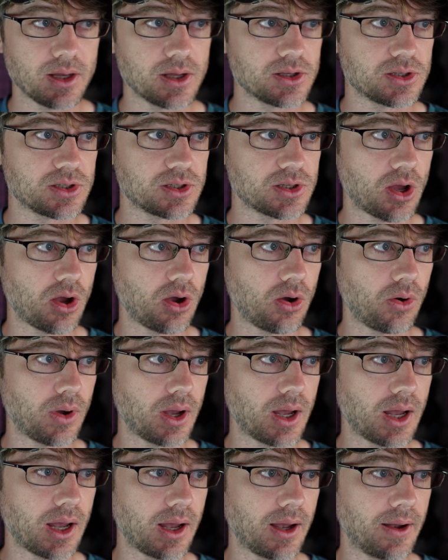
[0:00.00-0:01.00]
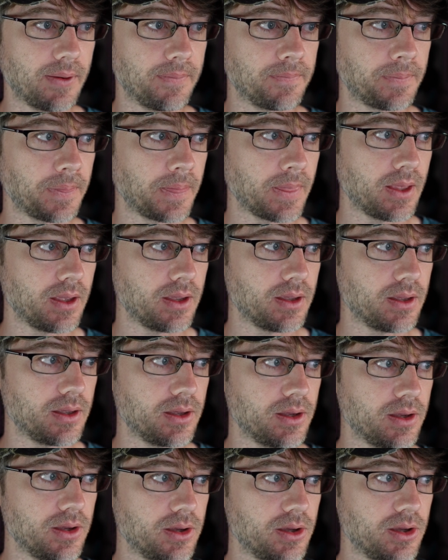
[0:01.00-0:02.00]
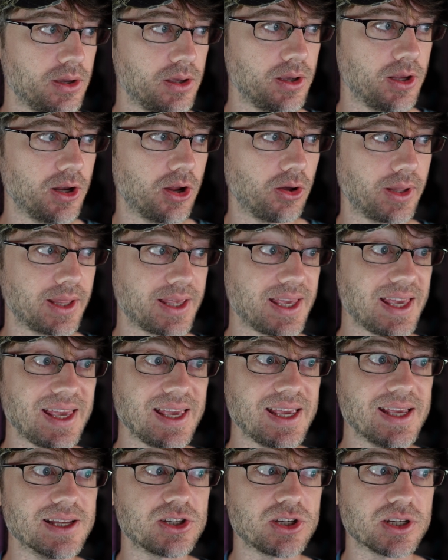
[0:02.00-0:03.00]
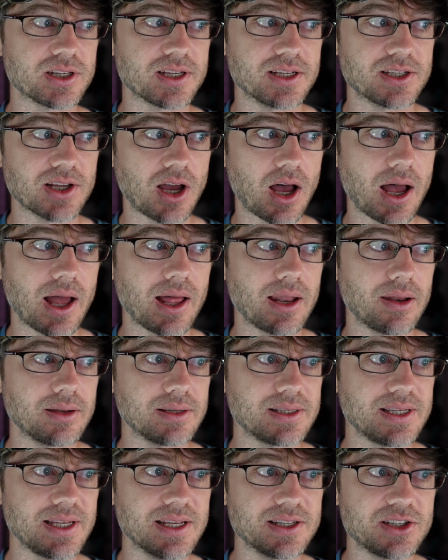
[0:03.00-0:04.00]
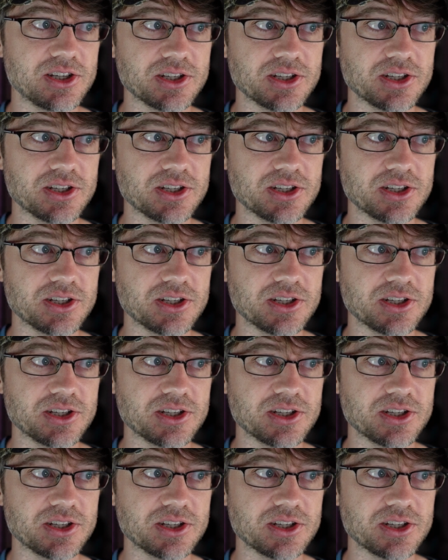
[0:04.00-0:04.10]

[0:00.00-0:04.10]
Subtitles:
So, like E is just a dot, T is